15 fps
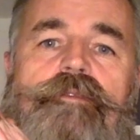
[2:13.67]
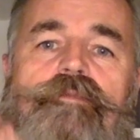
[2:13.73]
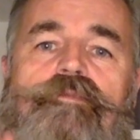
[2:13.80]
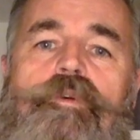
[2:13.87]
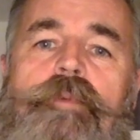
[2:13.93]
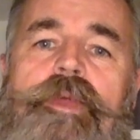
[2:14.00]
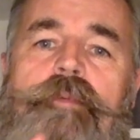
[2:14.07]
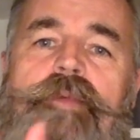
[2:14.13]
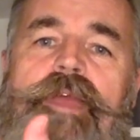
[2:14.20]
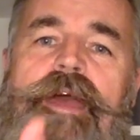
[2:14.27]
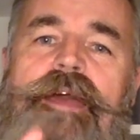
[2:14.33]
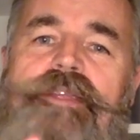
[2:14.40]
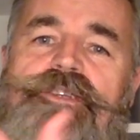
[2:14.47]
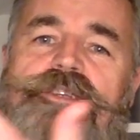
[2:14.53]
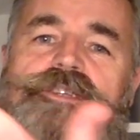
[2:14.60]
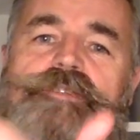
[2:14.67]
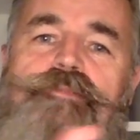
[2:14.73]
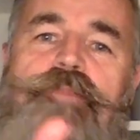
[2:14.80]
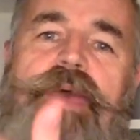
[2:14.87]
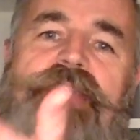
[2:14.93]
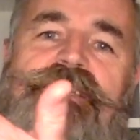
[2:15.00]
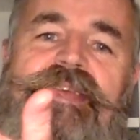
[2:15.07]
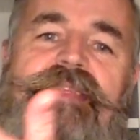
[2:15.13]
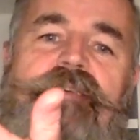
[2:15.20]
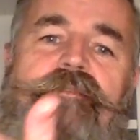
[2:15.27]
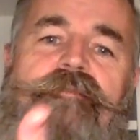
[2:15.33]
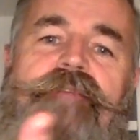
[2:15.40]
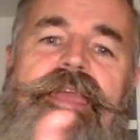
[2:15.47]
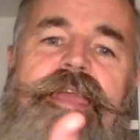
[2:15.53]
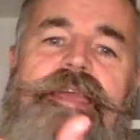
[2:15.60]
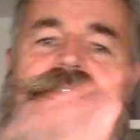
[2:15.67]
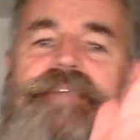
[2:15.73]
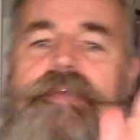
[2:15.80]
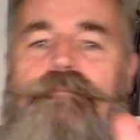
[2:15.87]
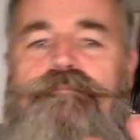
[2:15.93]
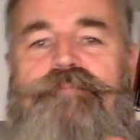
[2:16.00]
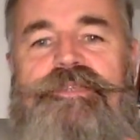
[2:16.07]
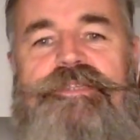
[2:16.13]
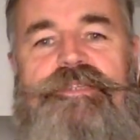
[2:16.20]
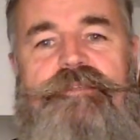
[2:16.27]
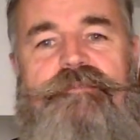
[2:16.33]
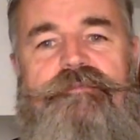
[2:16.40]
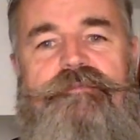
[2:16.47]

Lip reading: Rub it in my hands, especially the fingertips,